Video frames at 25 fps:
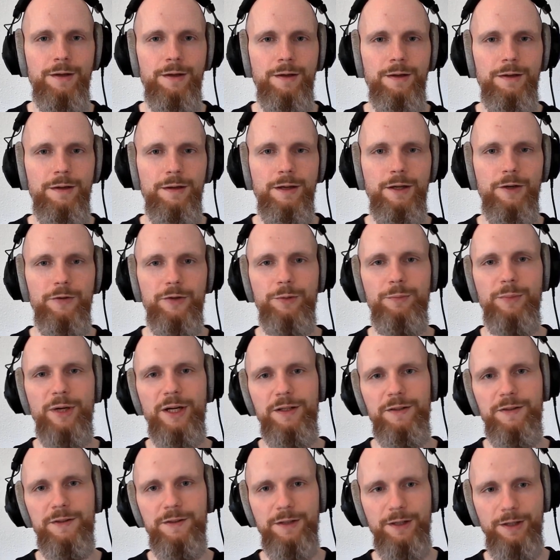Now you
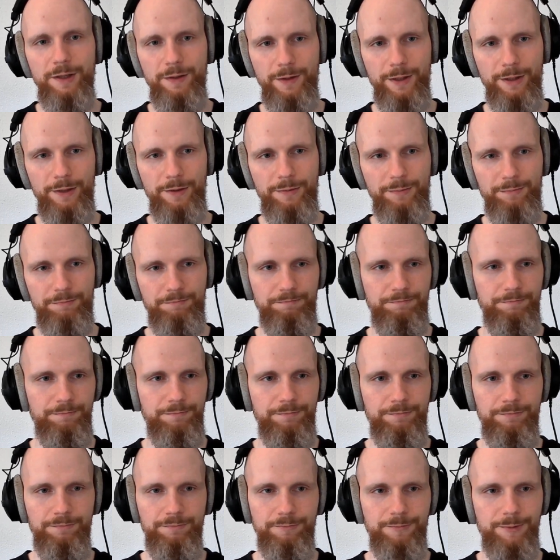might say that
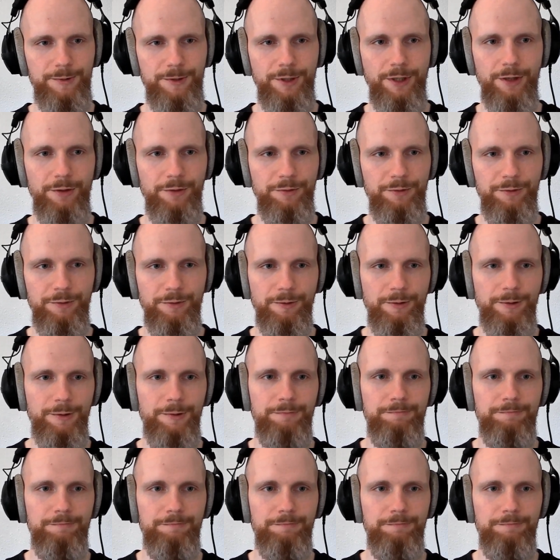sounds all